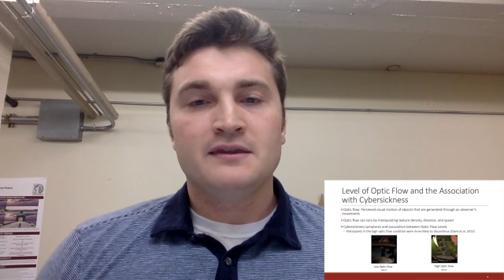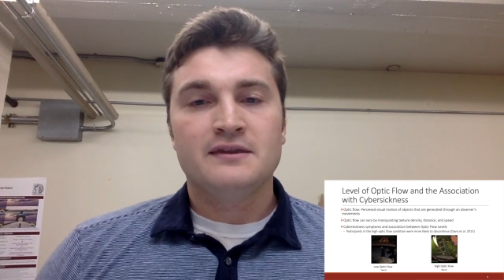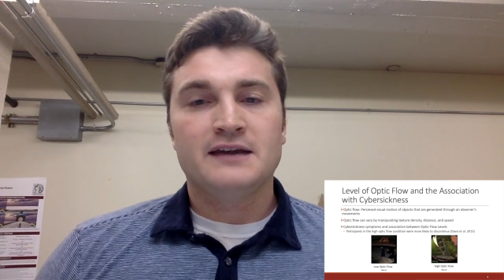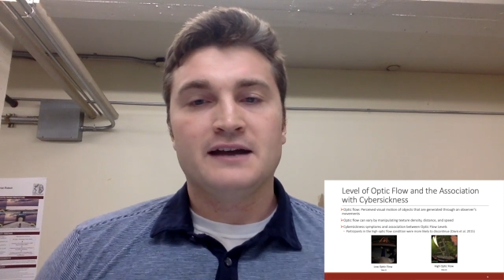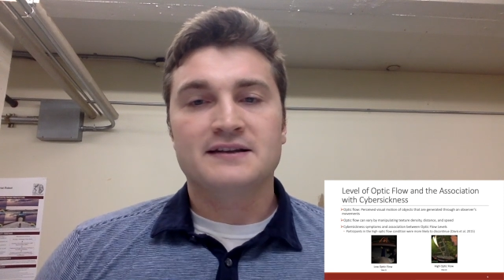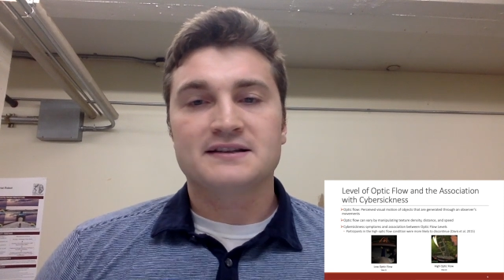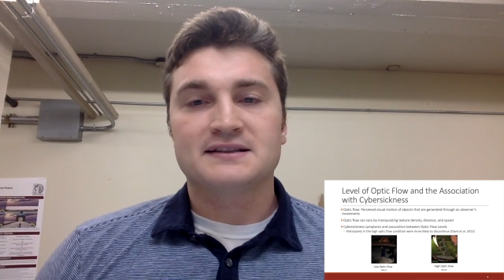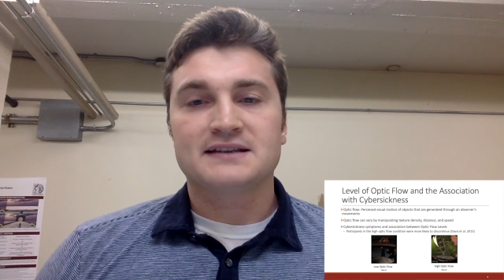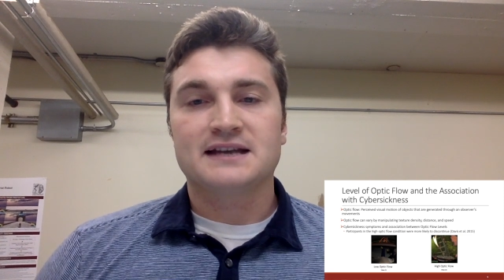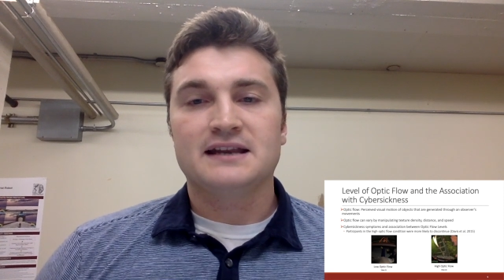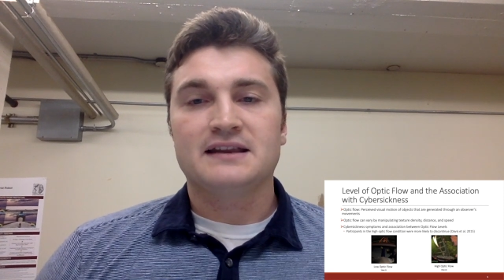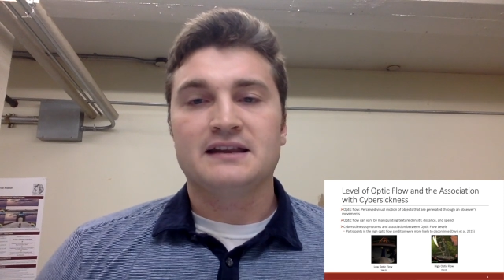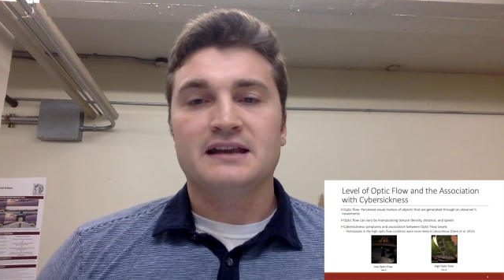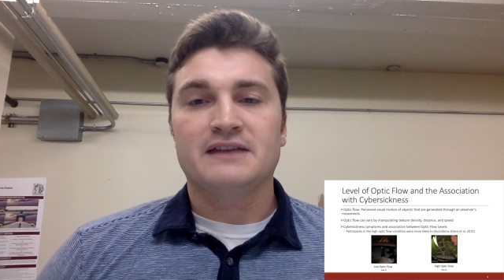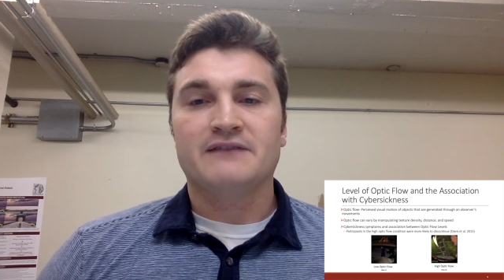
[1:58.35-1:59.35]
That is to
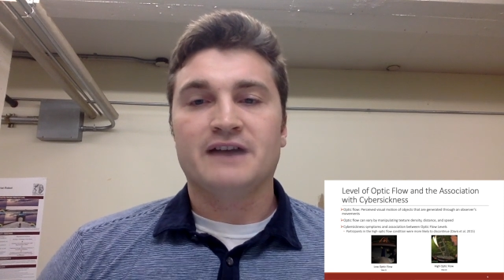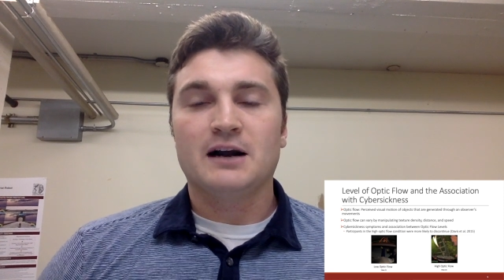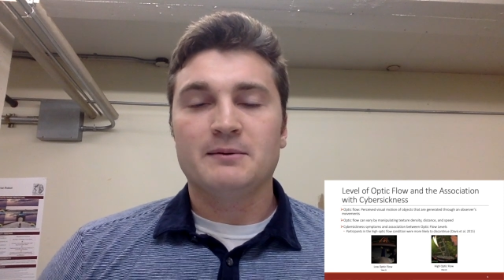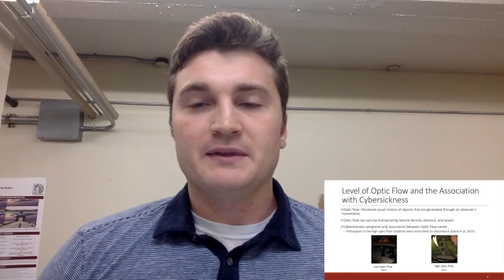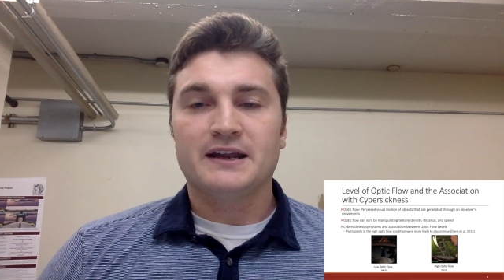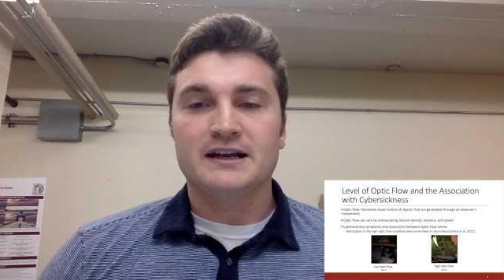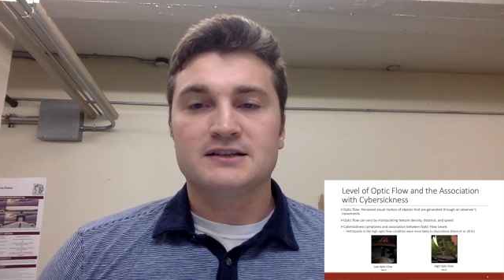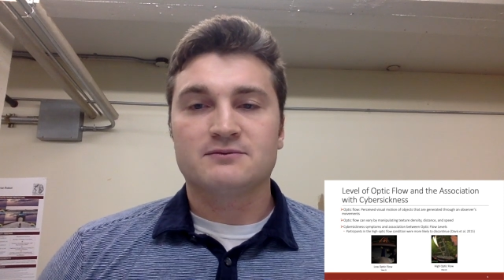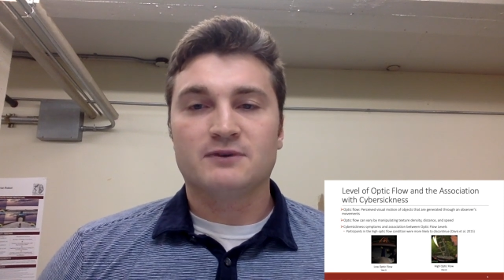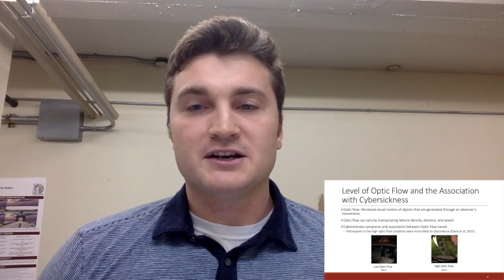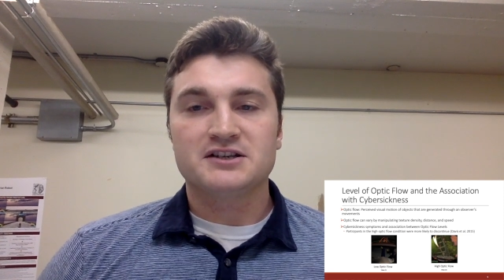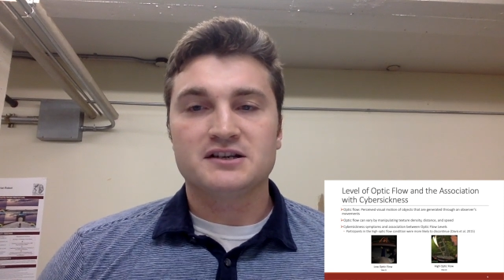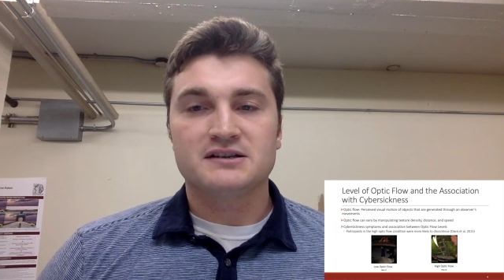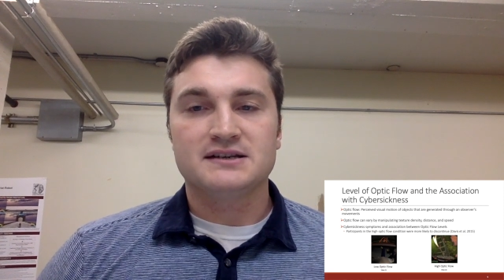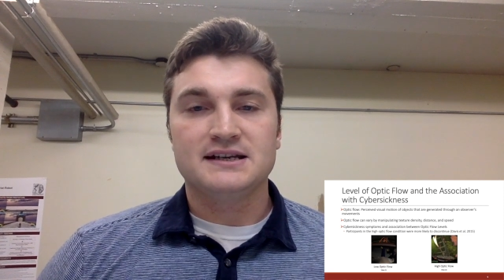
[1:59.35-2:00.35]
say, the environment that is
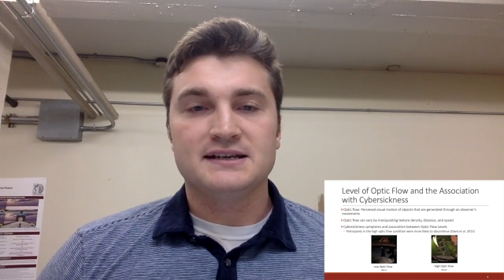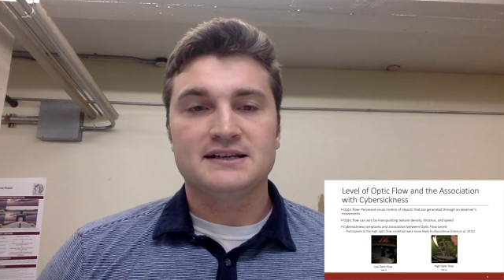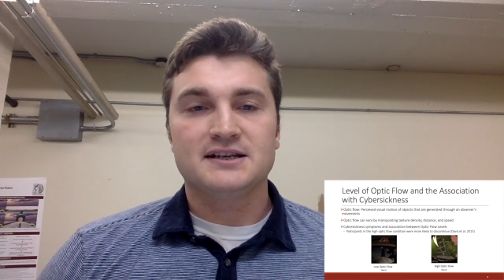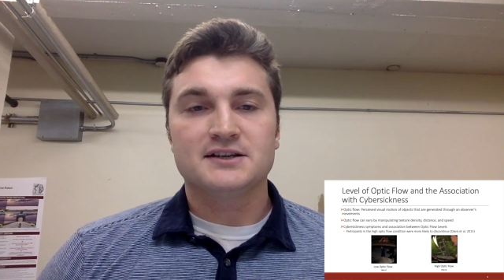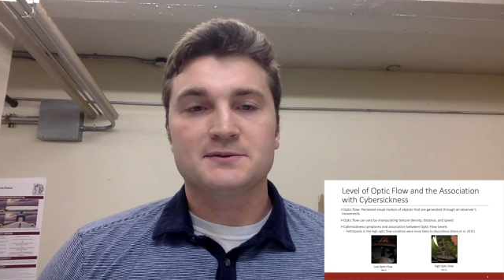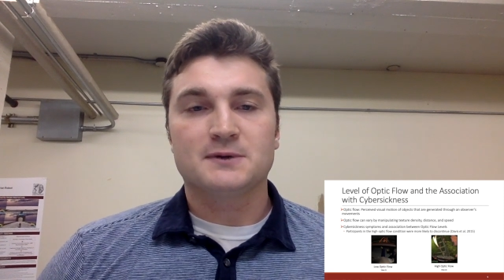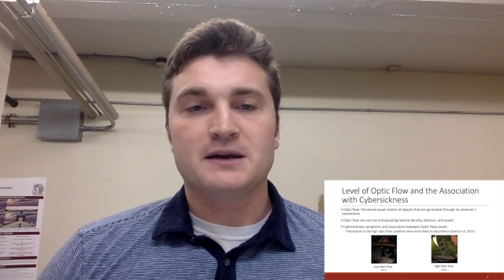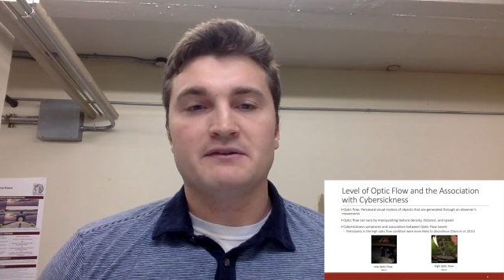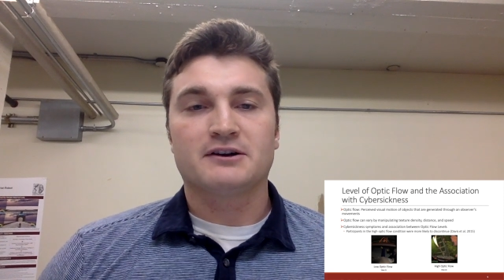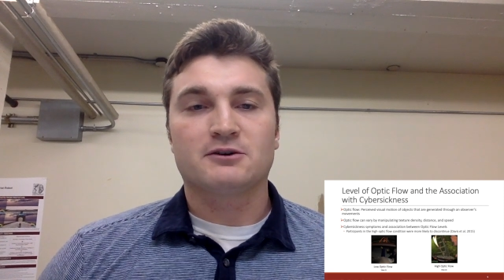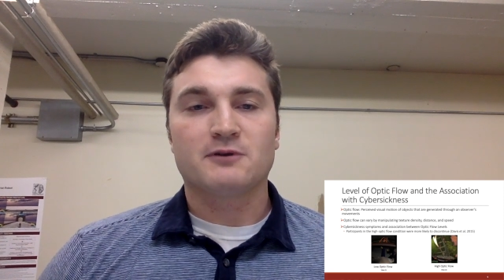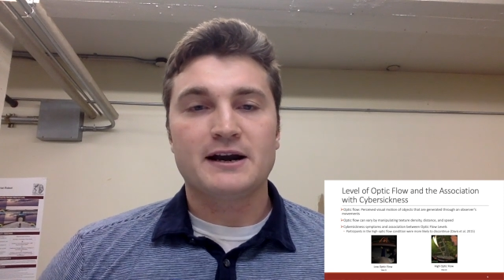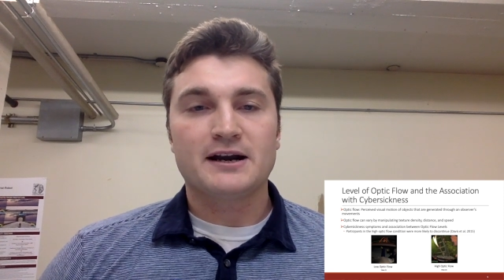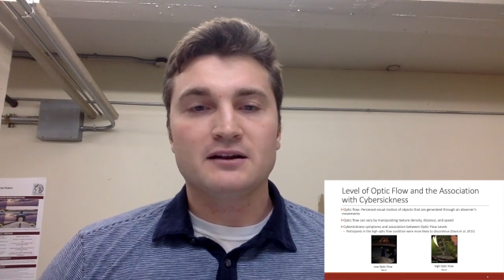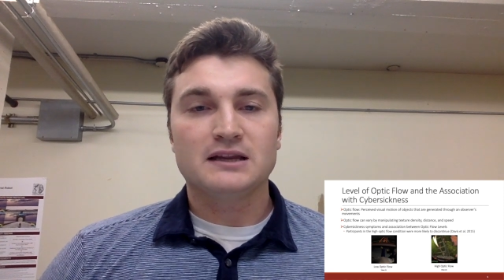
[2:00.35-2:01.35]
rich in details will have a
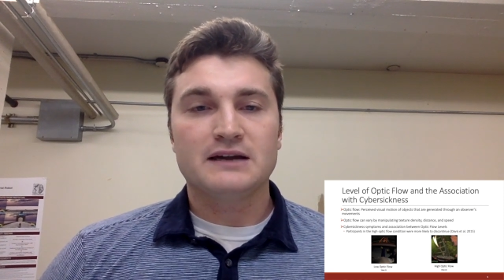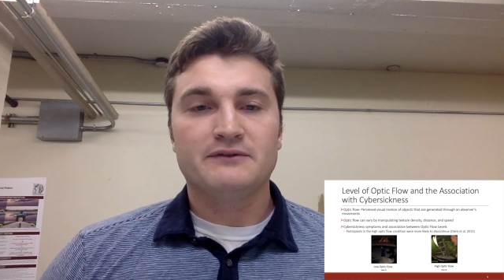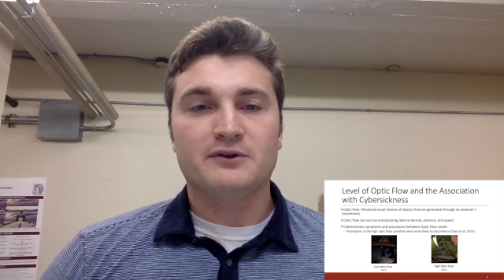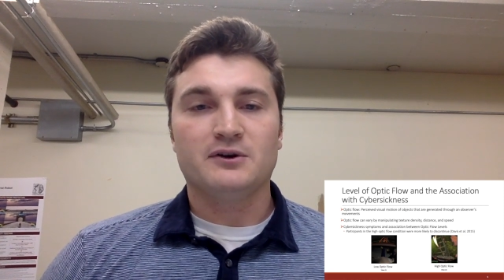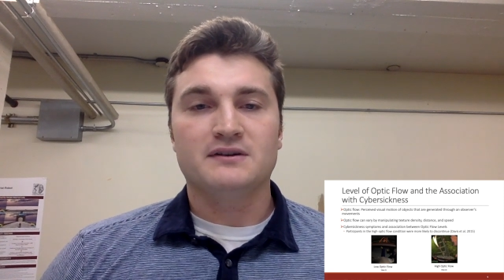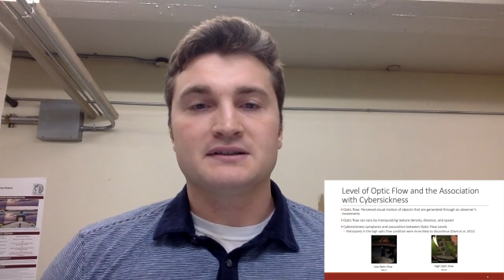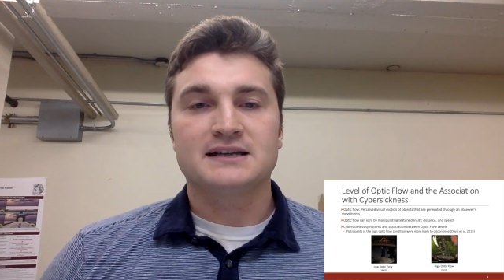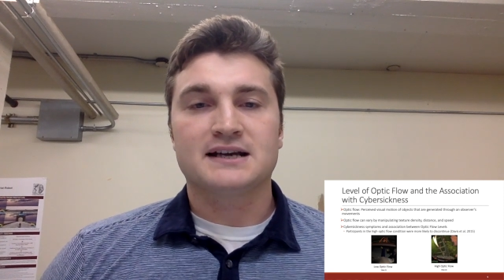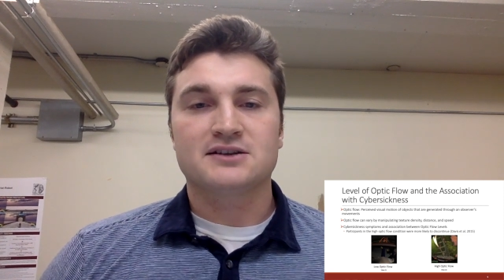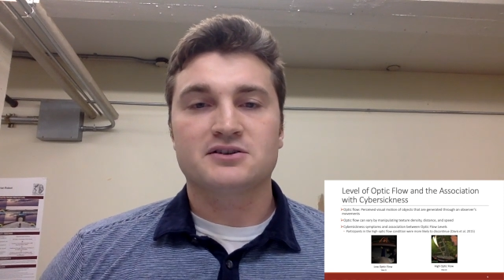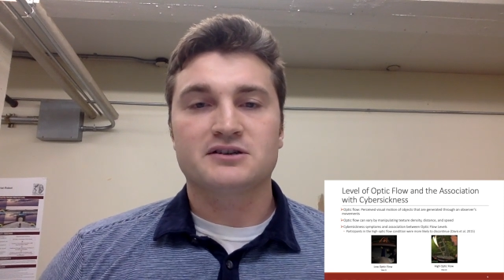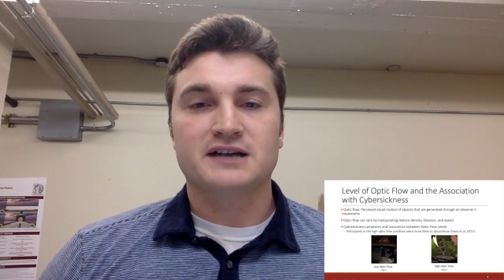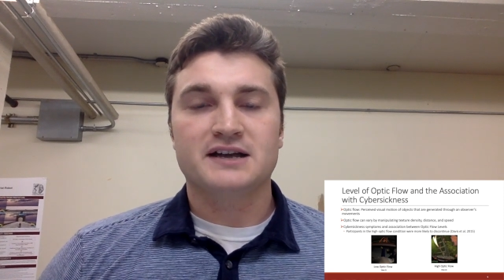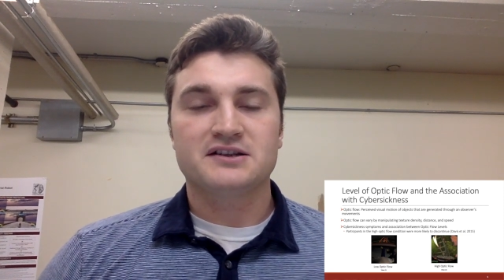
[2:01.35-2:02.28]
greater level of texture